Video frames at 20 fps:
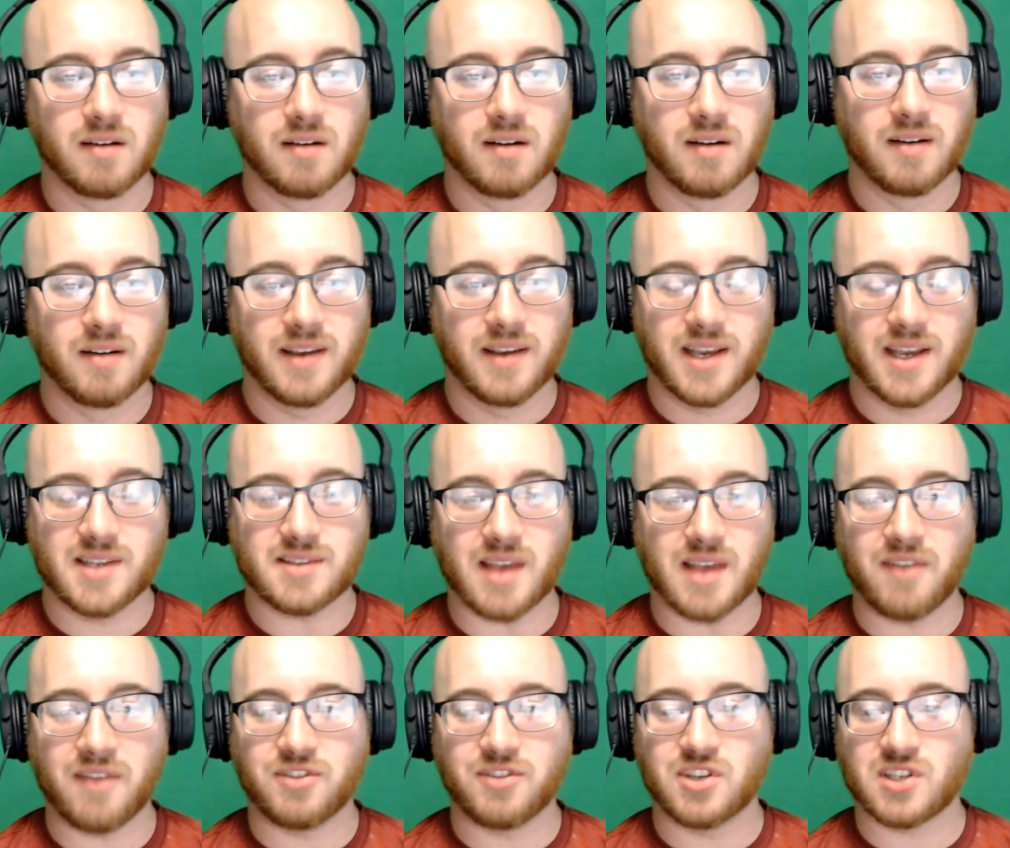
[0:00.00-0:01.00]
His
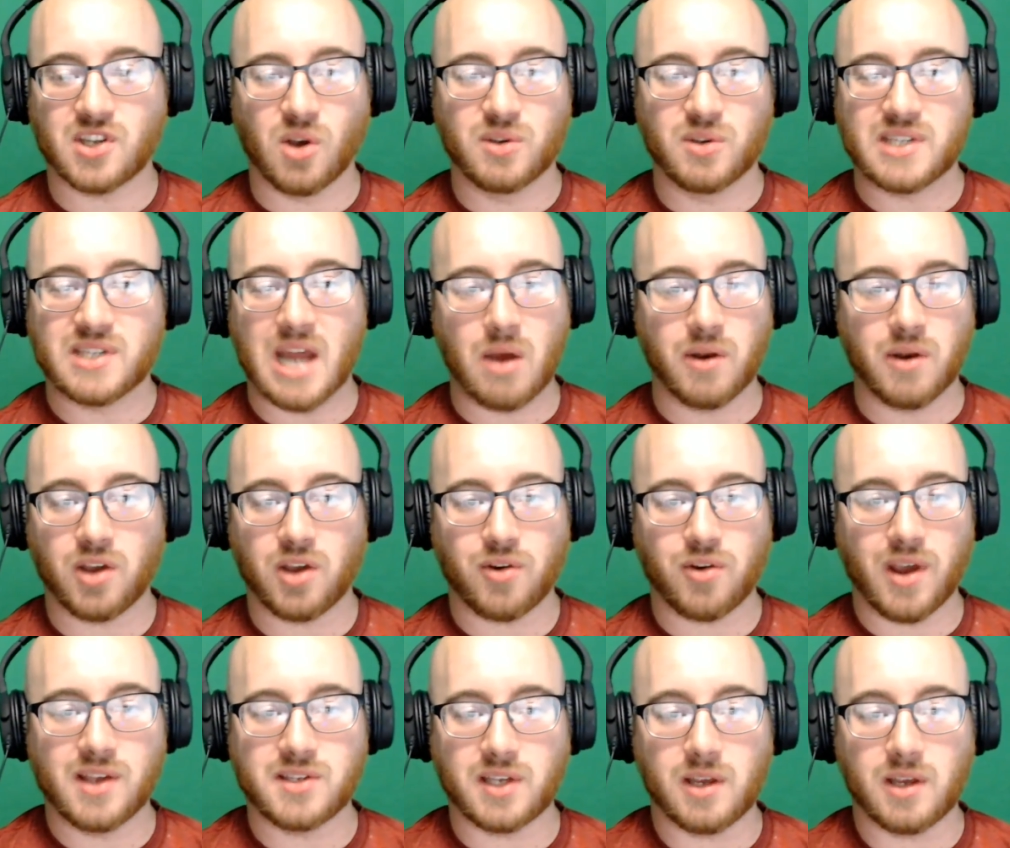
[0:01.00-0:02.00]
life just goes down like
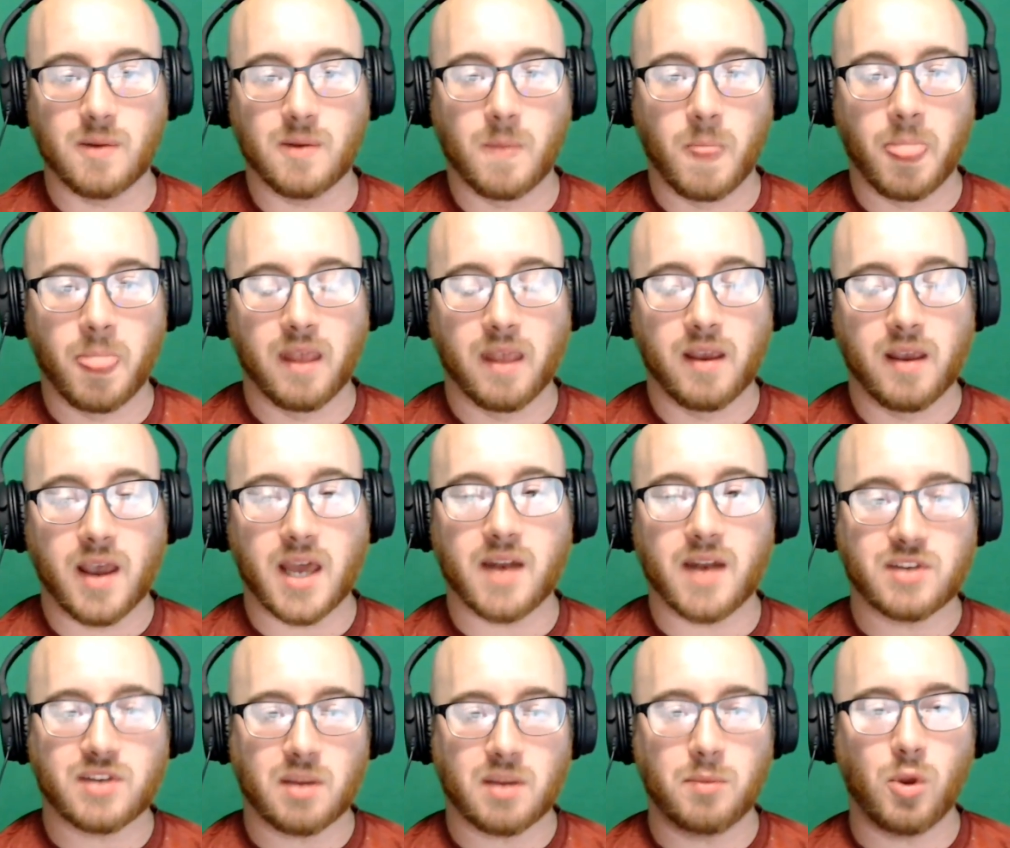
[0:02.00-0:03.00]
crazy. And every
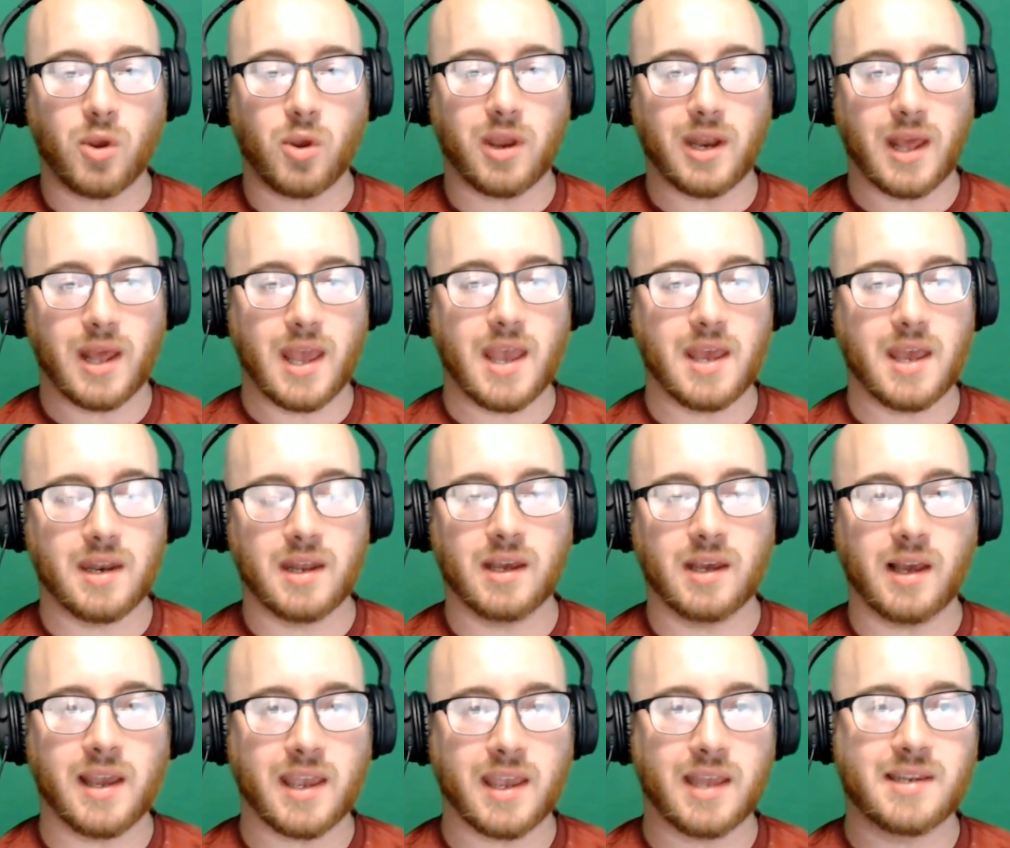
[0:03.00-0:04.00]
time you get hit,
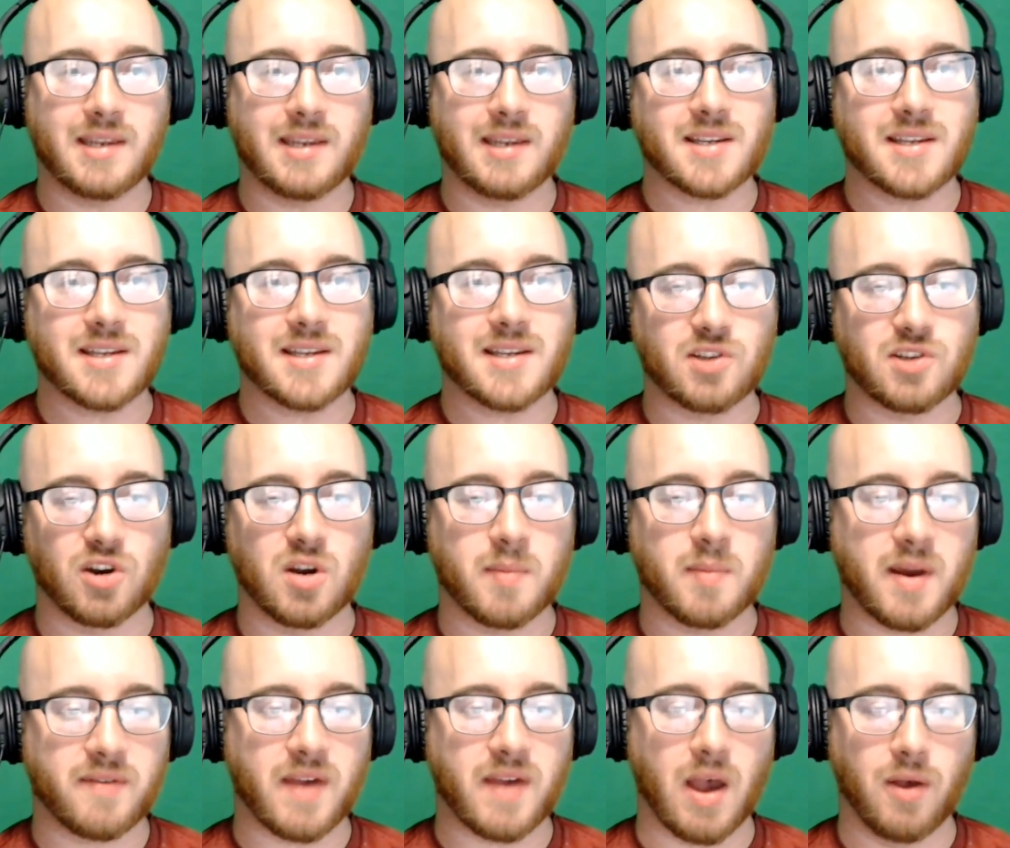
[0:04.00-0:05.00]
it takes down a certain amount of
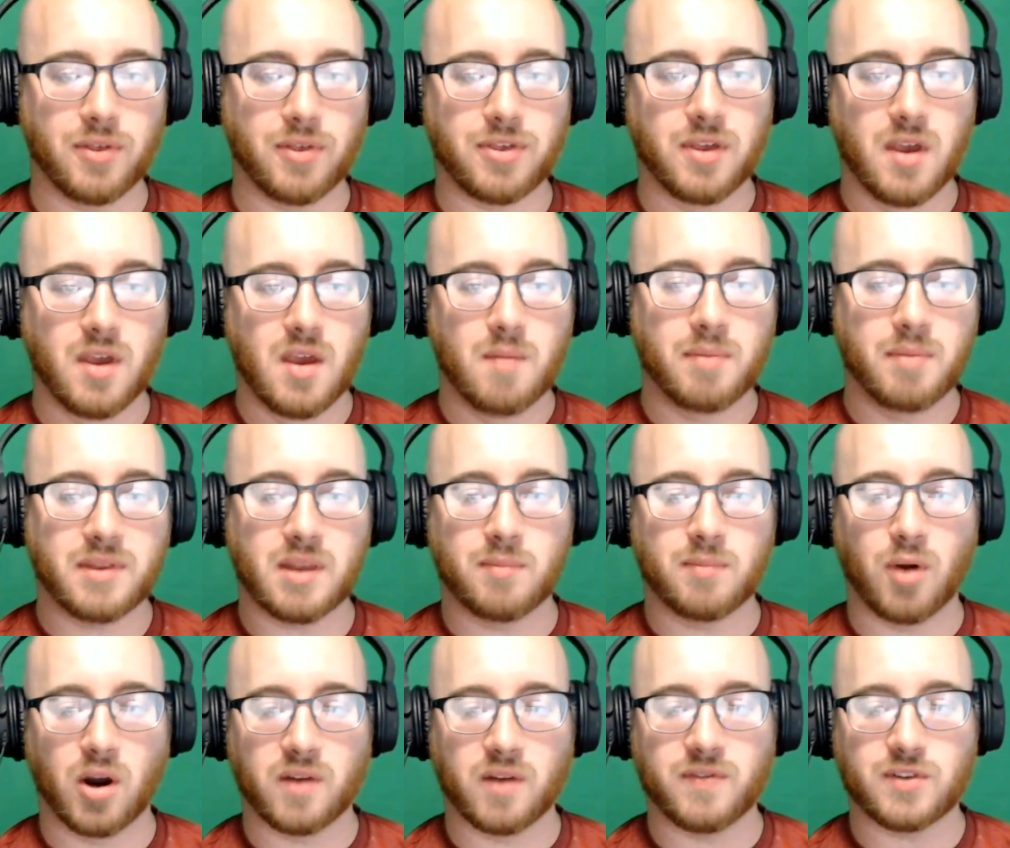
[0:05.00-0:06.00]
health, but then part
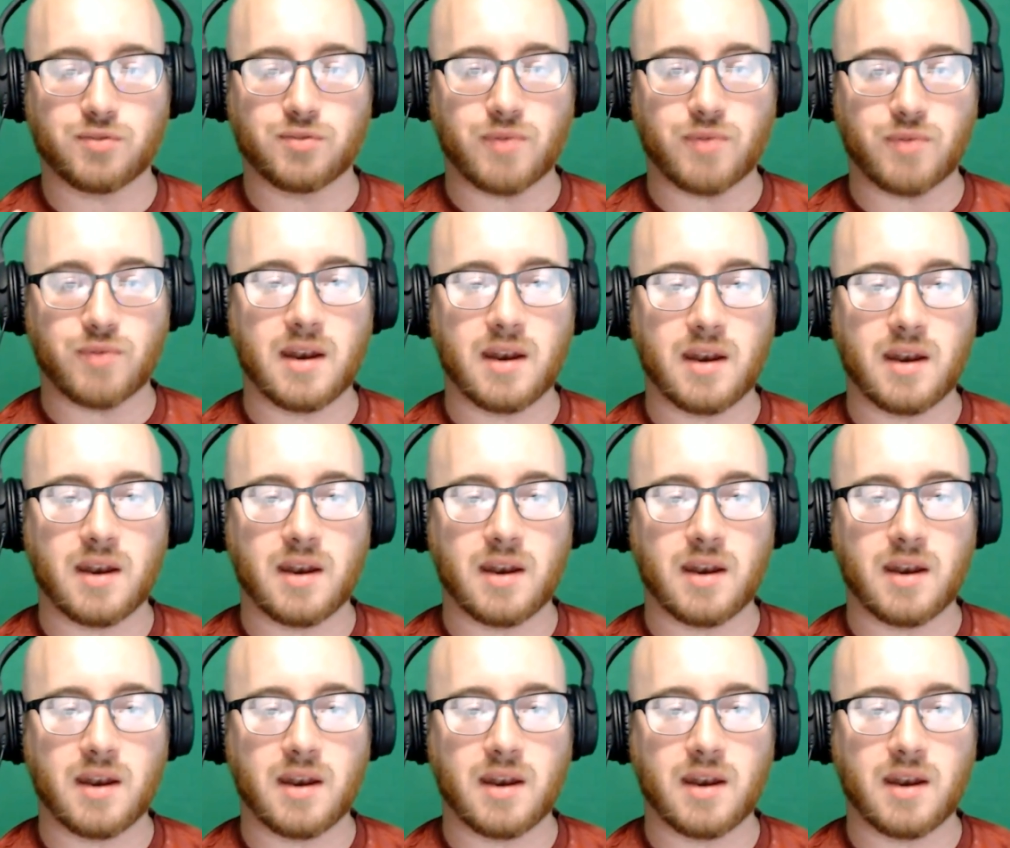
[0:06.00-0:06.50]
of it's red.